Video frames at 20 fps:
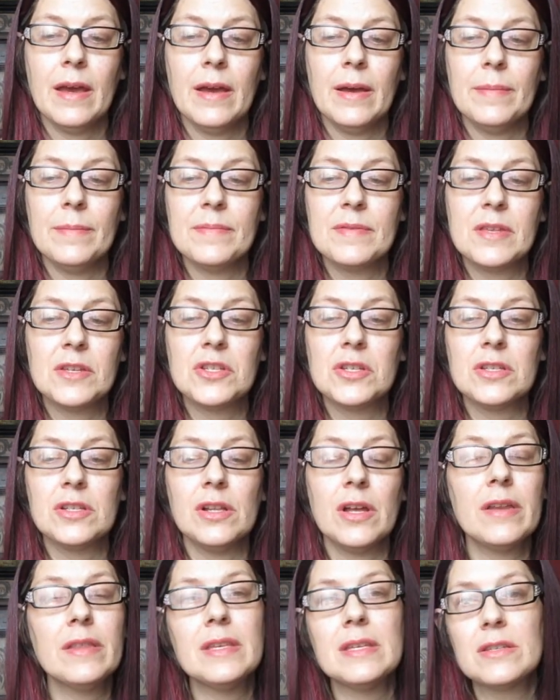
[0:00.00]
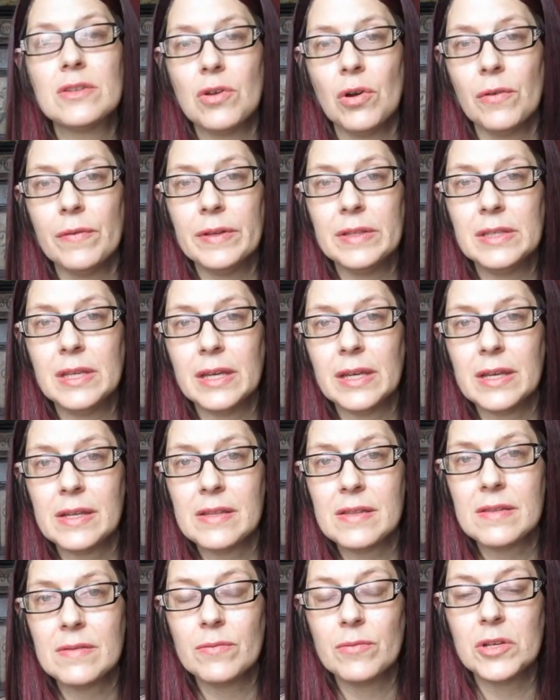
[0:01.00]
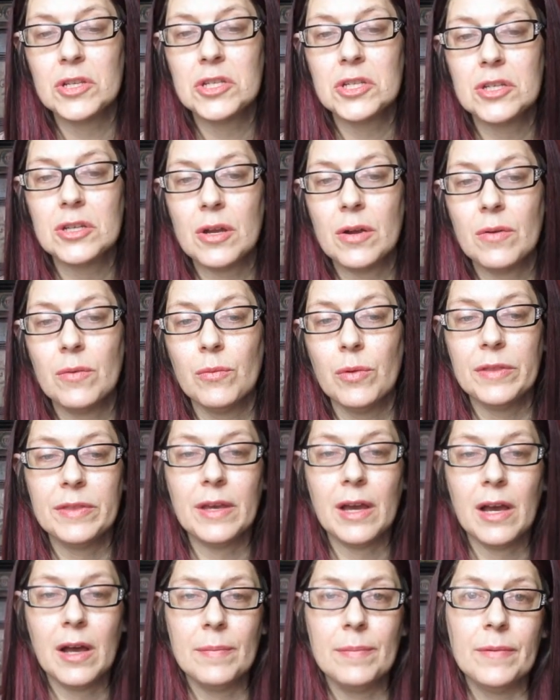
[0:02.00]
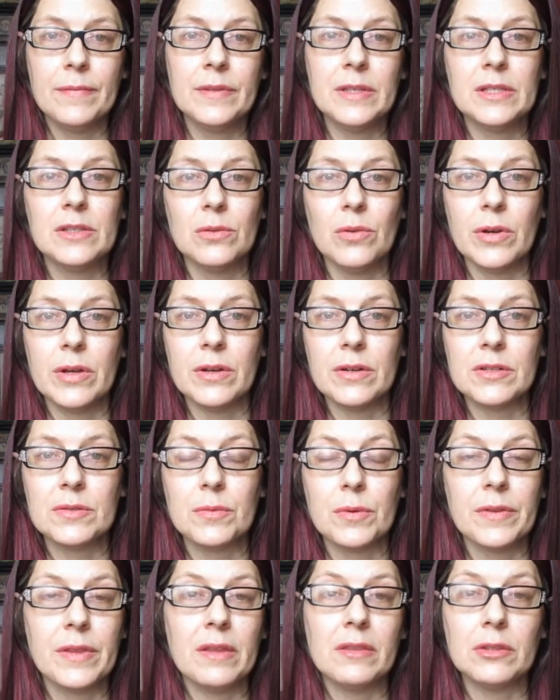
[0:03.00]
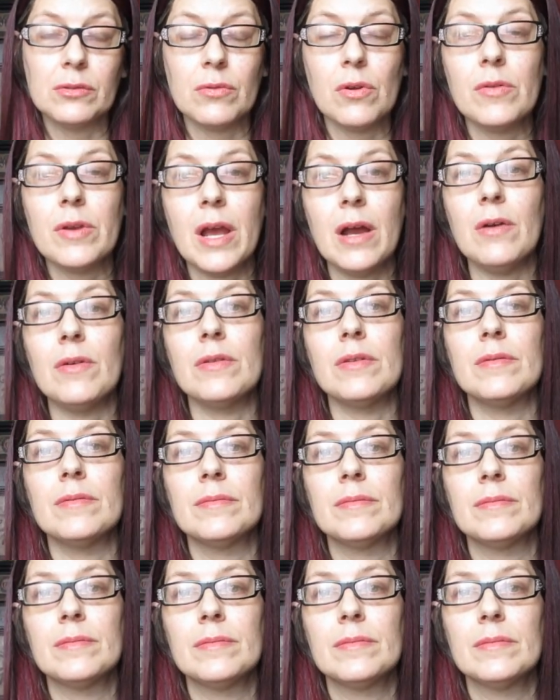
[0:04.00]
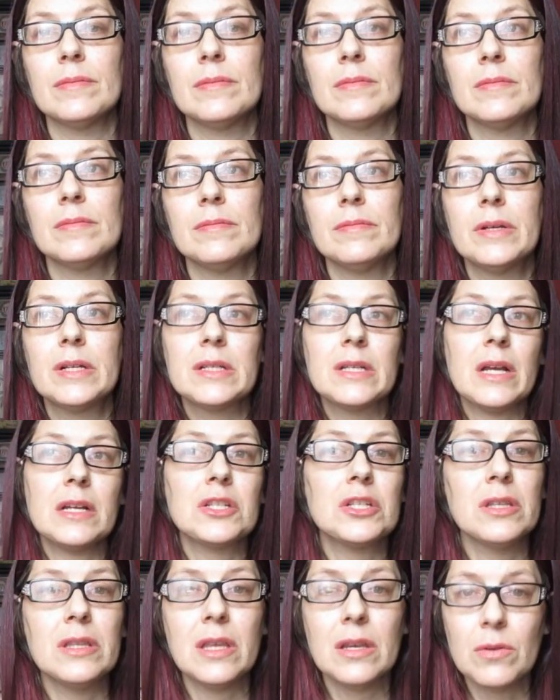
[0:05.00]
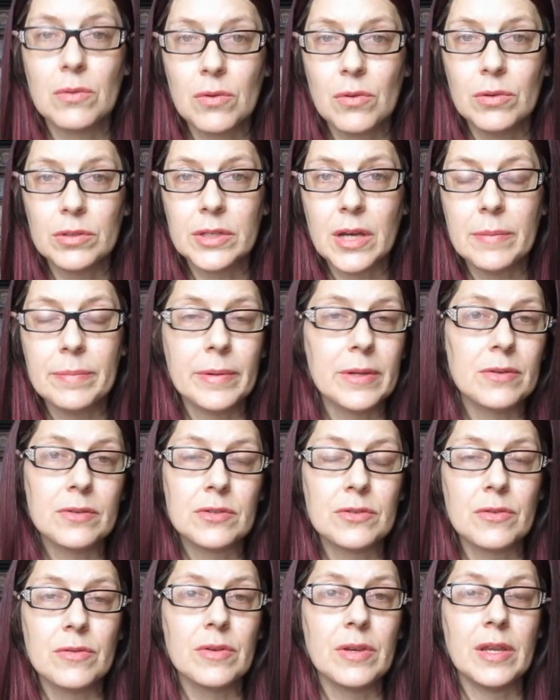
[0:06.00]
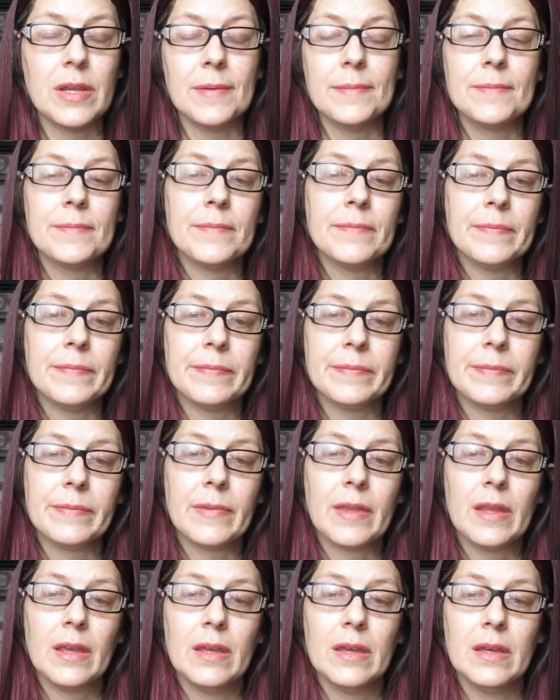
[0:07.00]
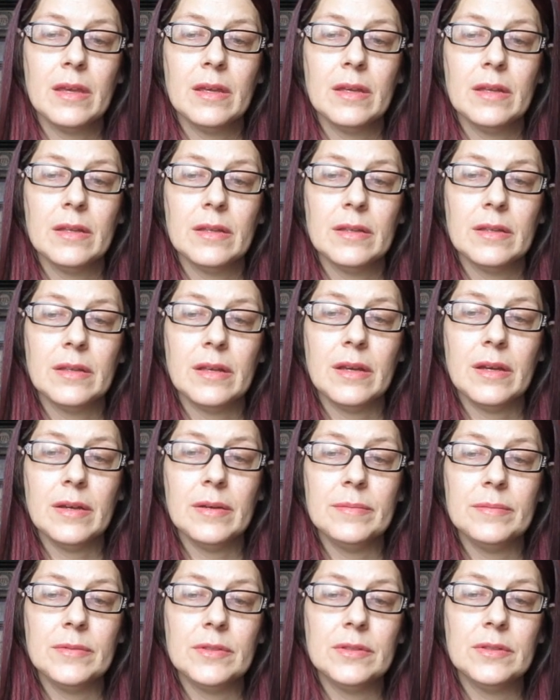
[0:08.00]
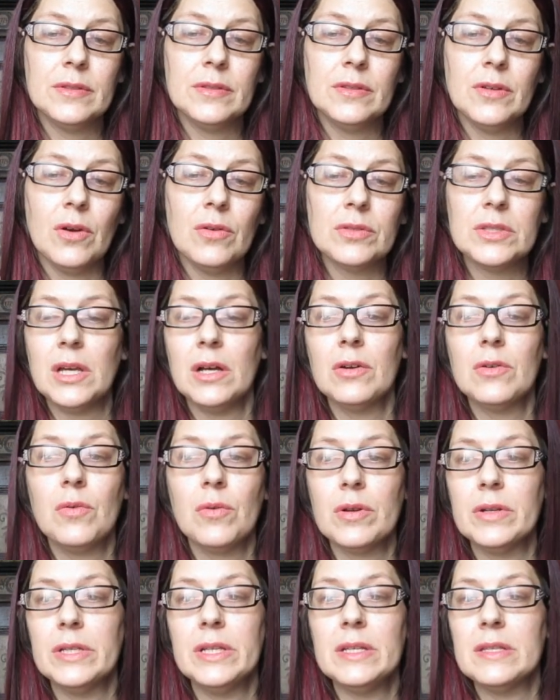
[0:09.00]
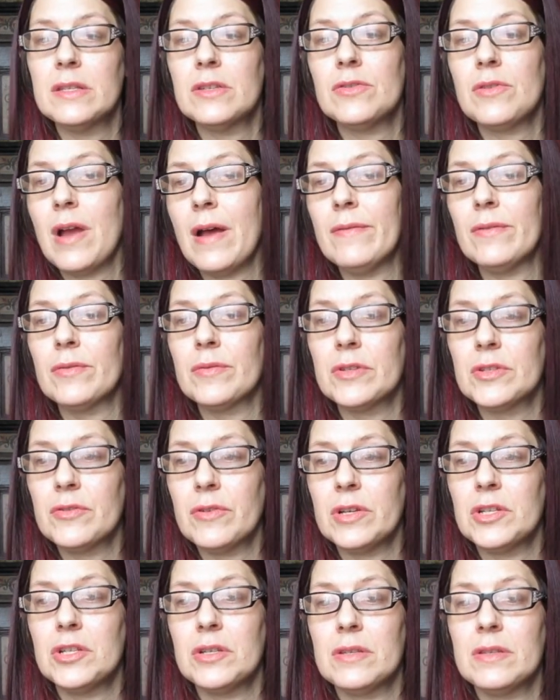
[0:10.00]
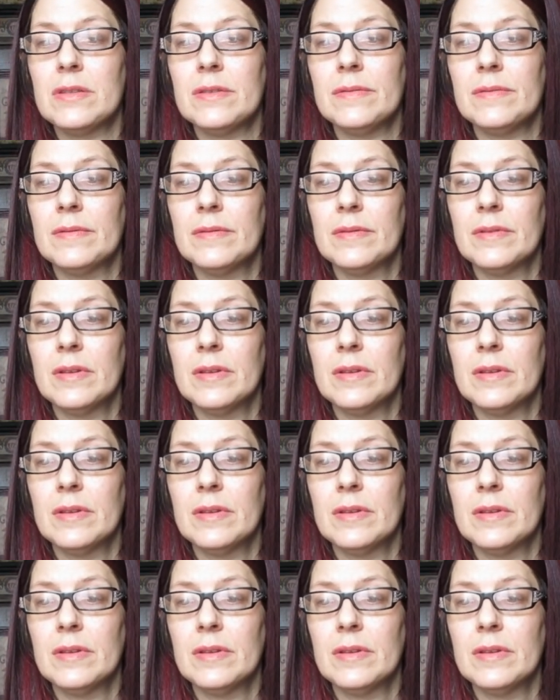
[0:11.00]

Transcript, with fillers: um, such as a lot of these COVID tickets, which, with the help of these lawyers, were then thrown out because actually they don't hold up under scrutiny. Um, the hotel quarantines and travel restrictions.